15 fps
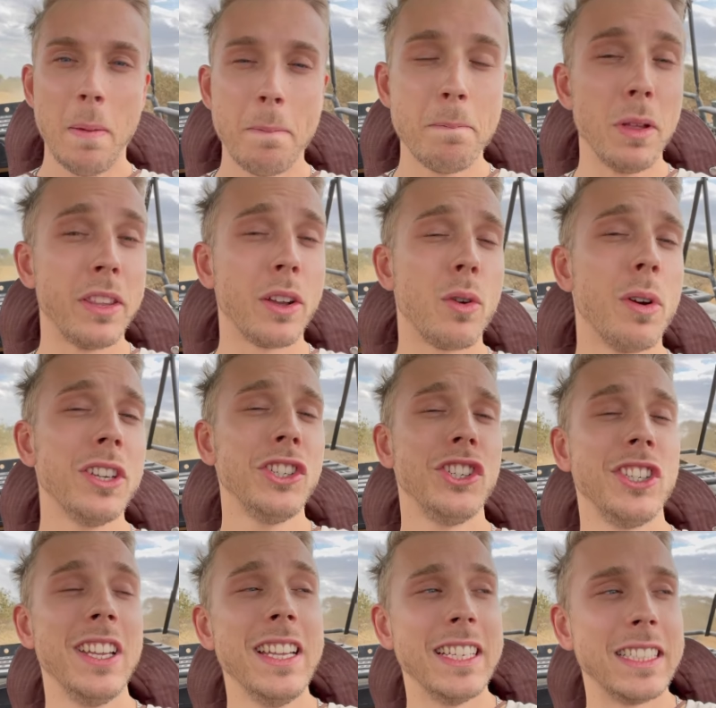But the
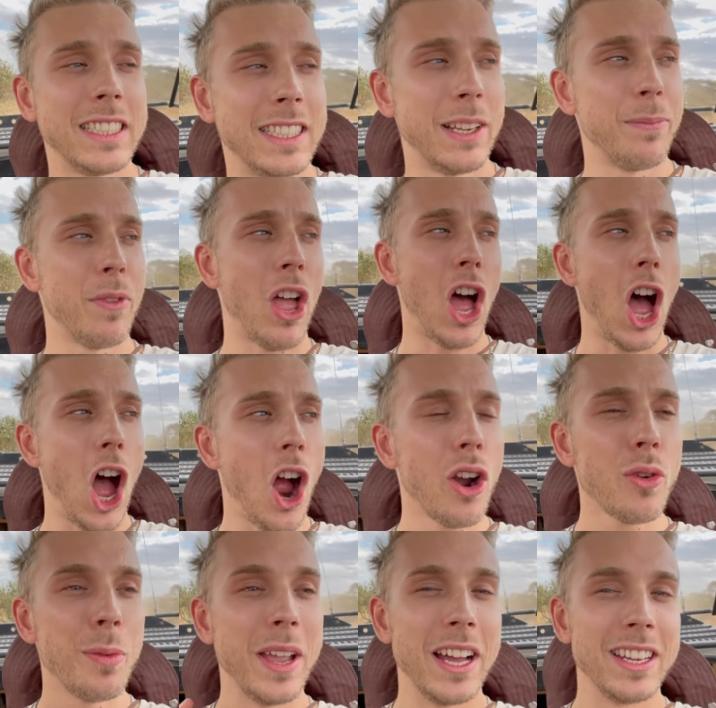question is,
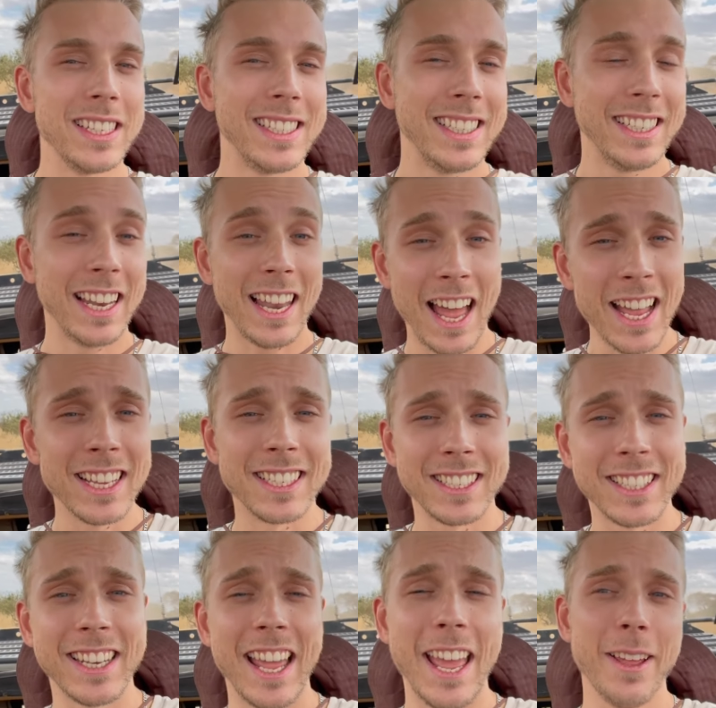are we gonna see the lions
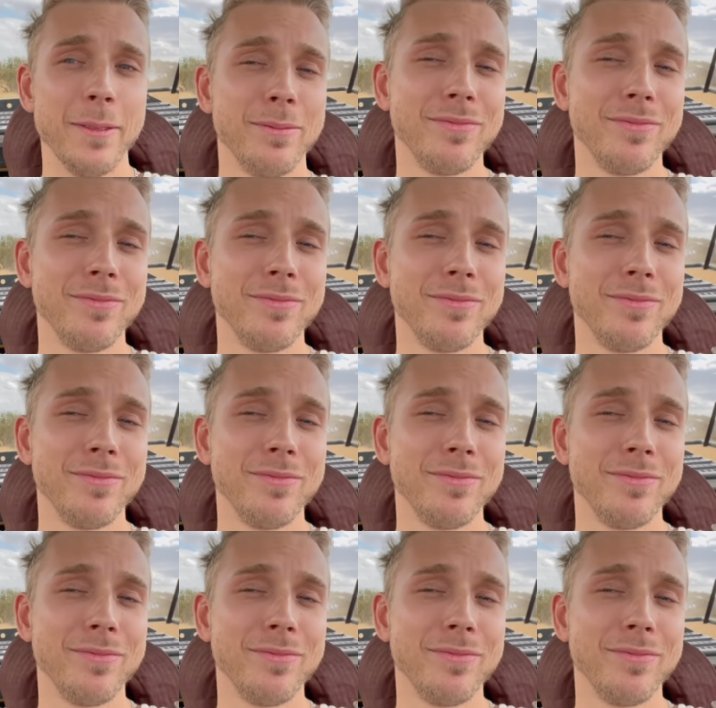today?